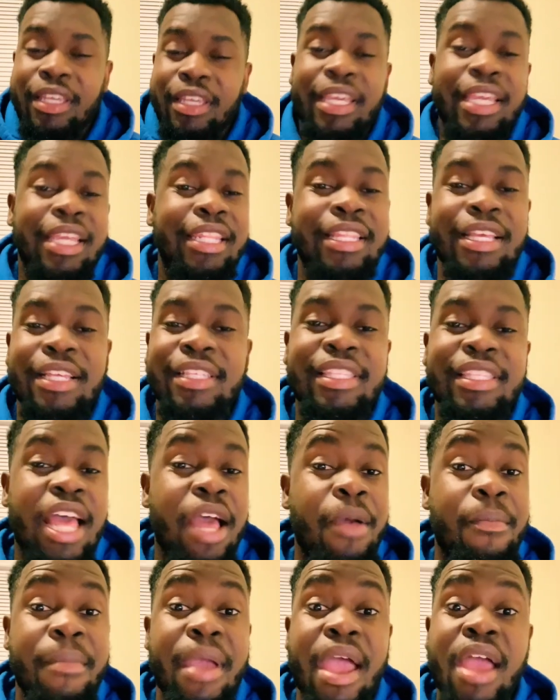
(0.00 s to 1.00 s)
It does
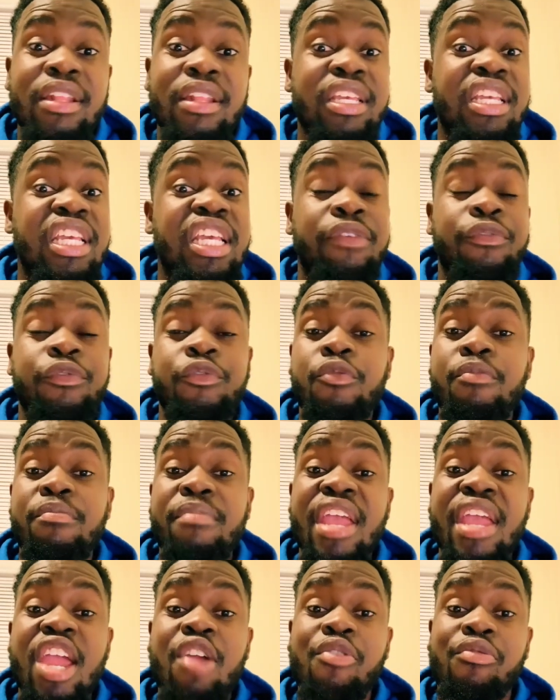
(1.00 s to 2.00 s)
not matter if you are
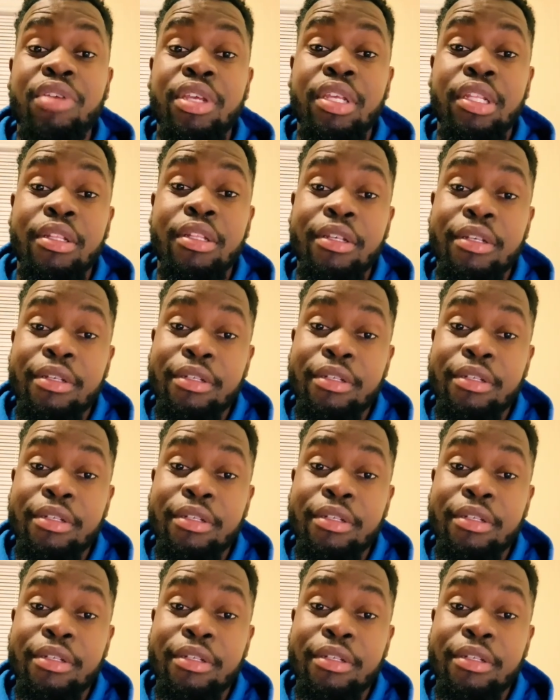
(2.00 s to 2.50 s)
married.